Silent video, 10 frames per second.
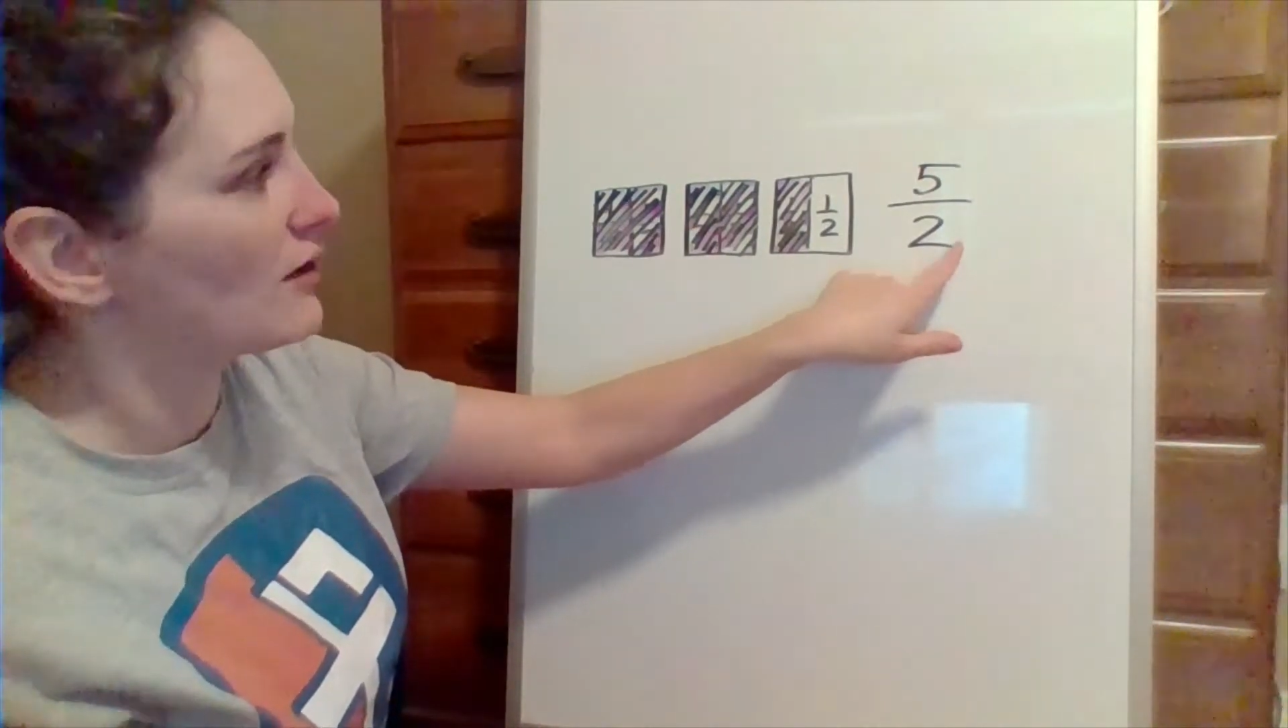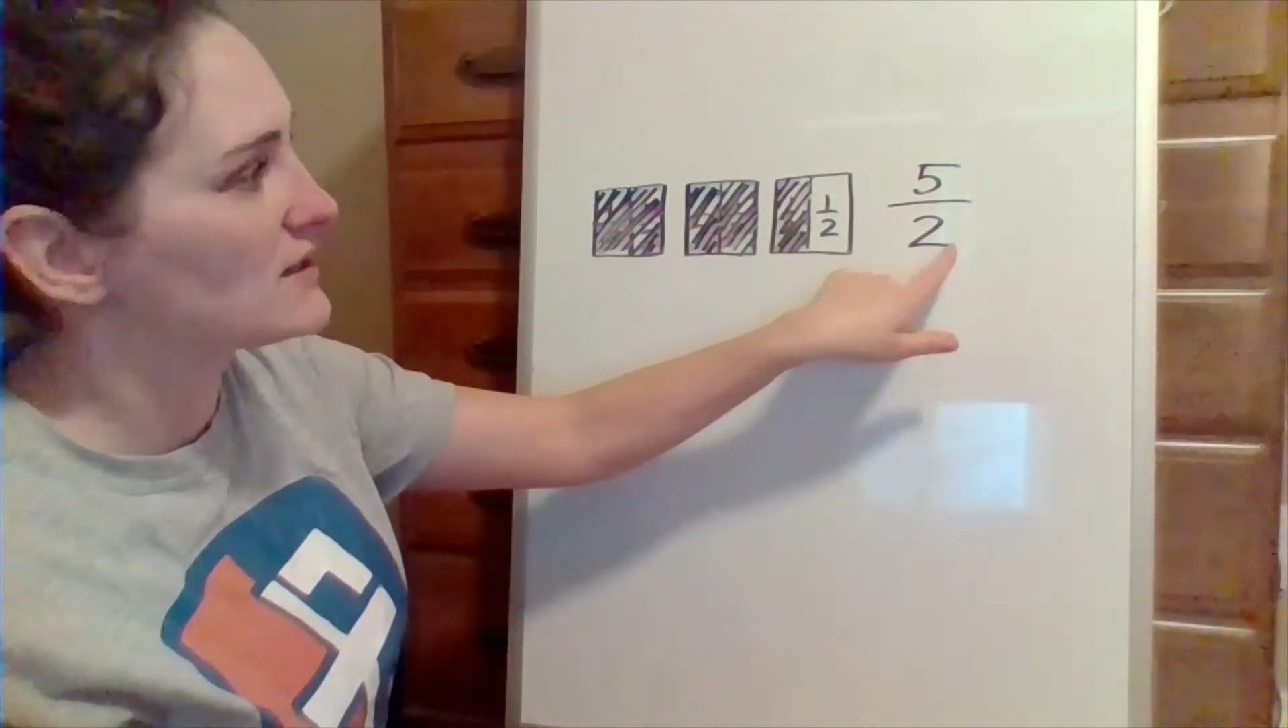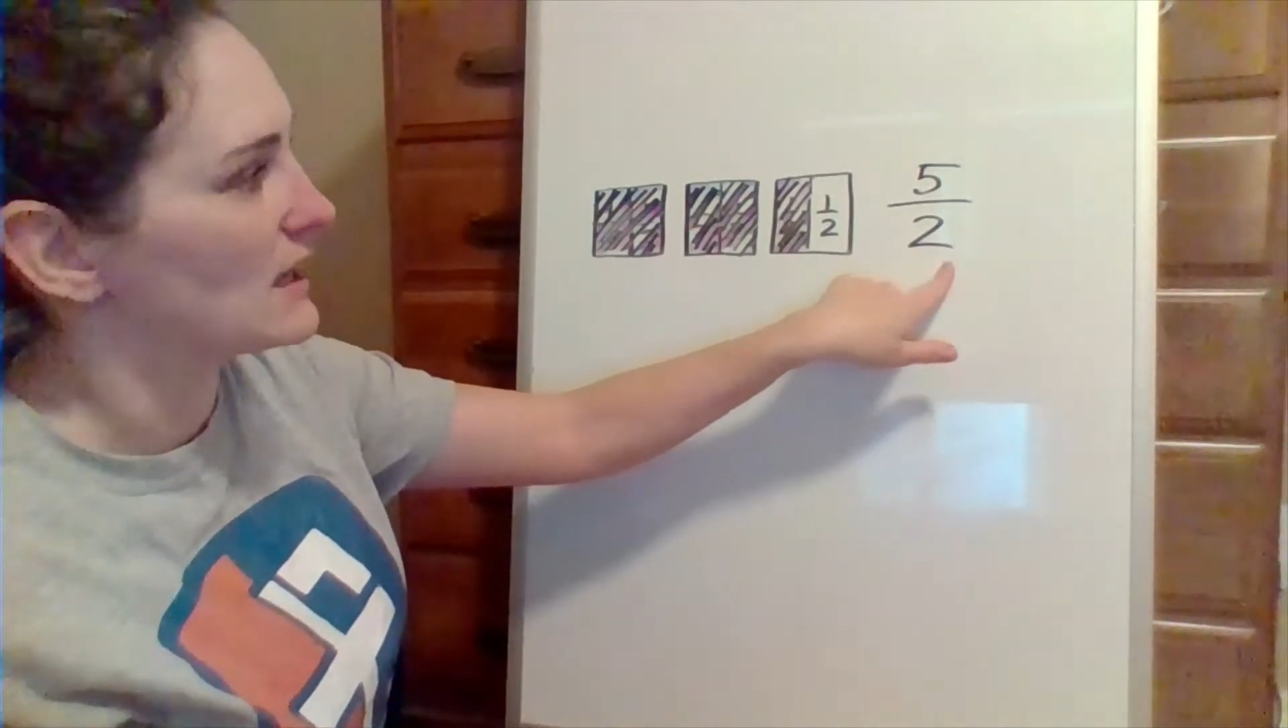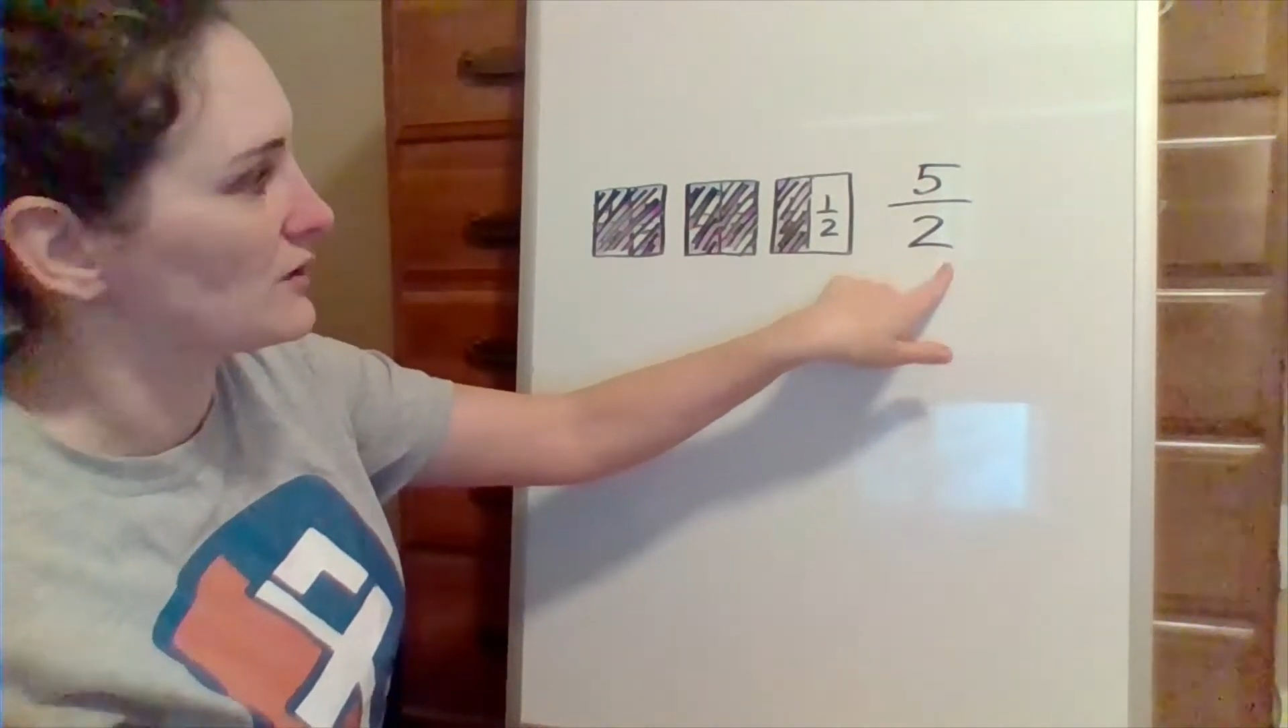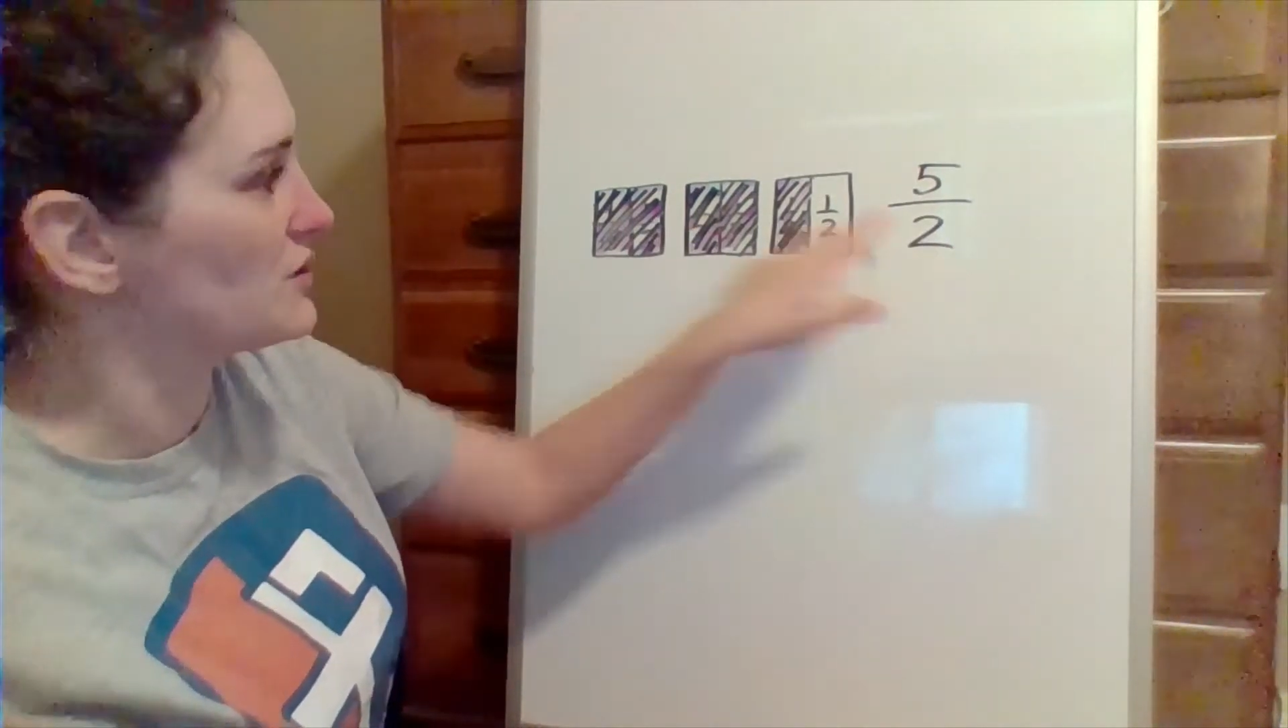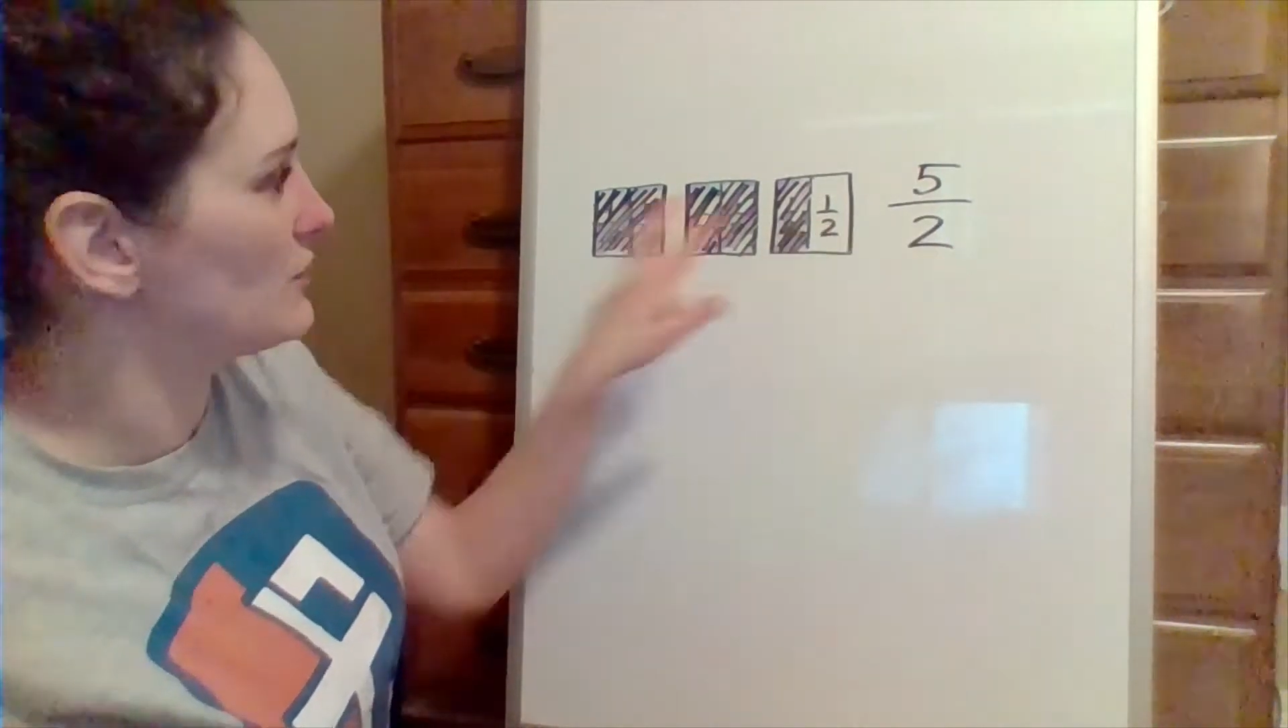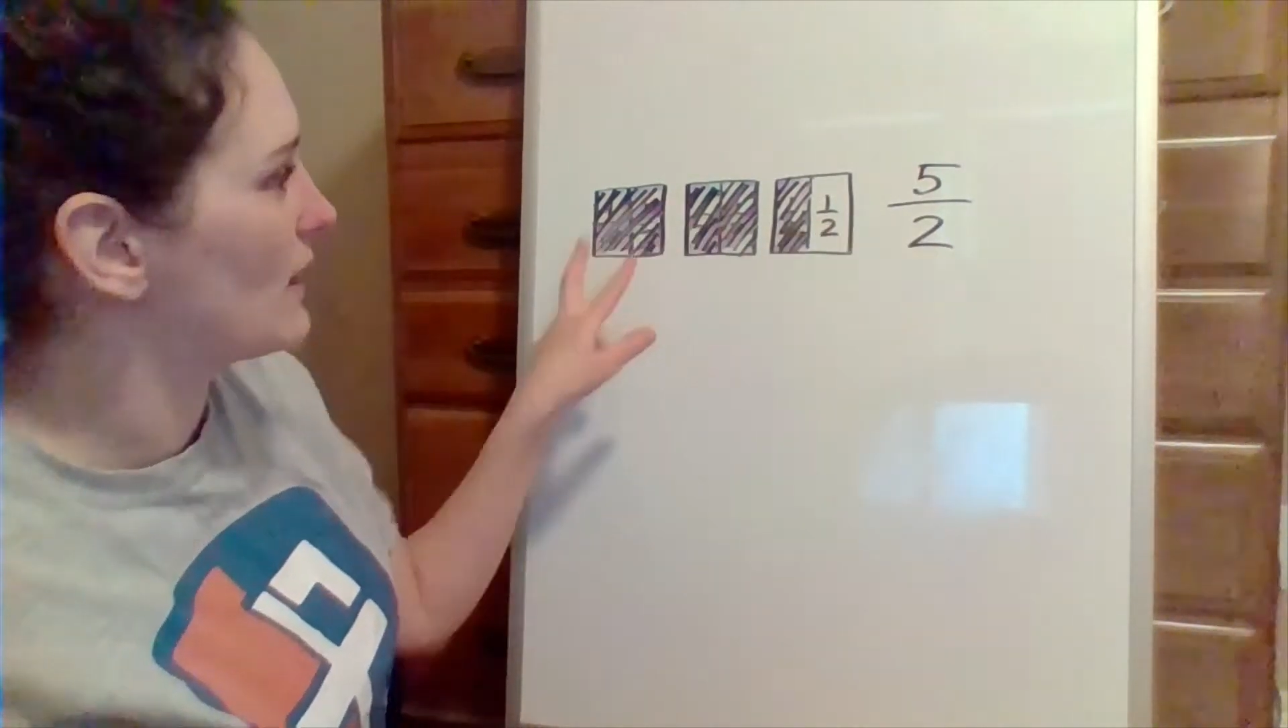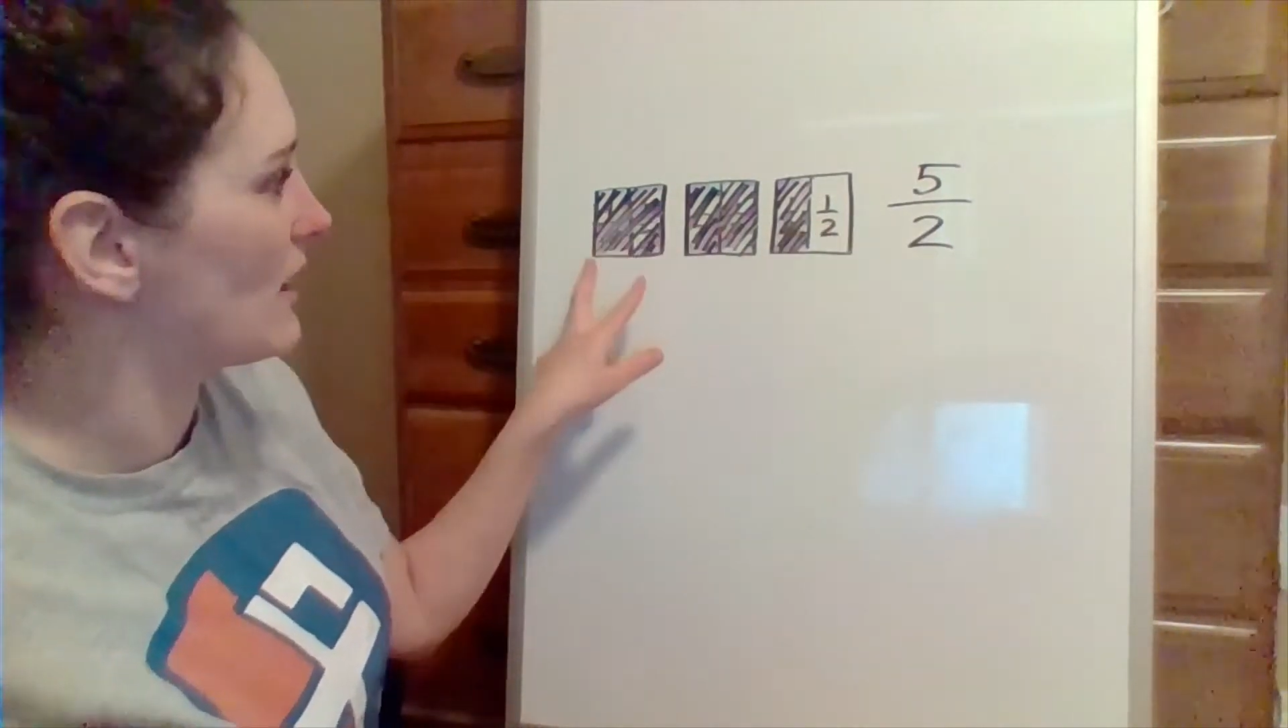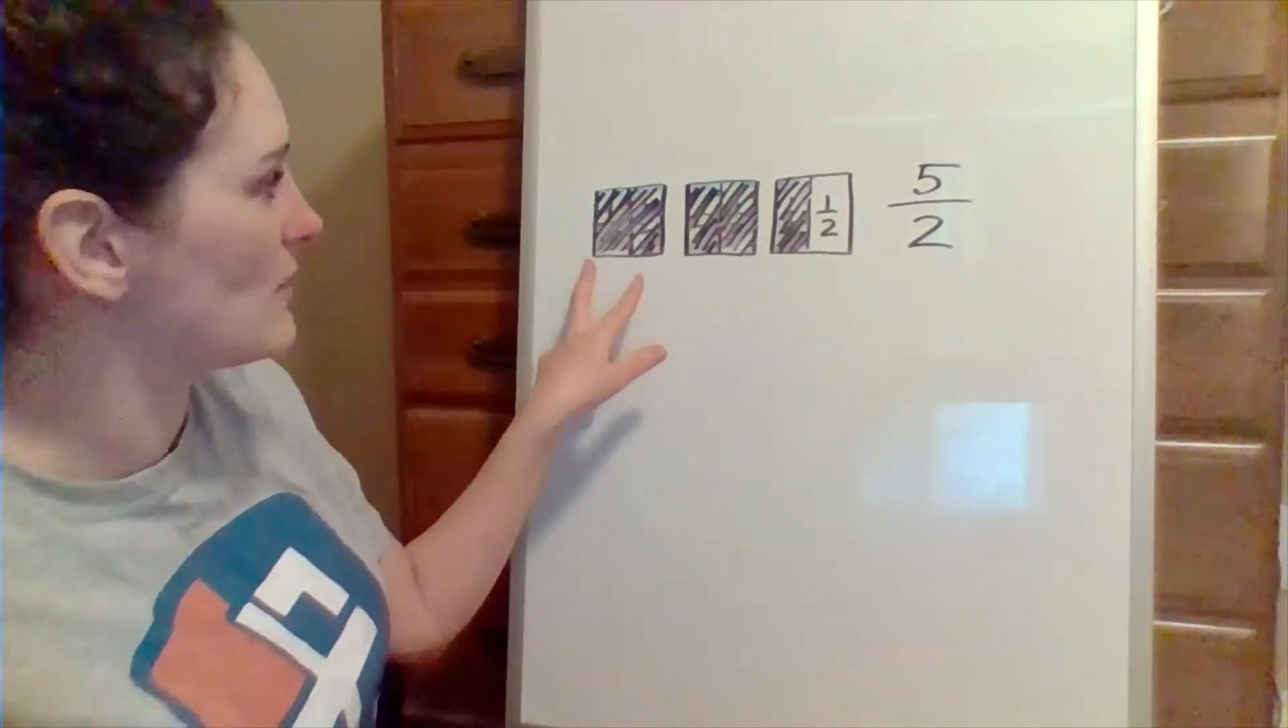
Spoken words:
tells you how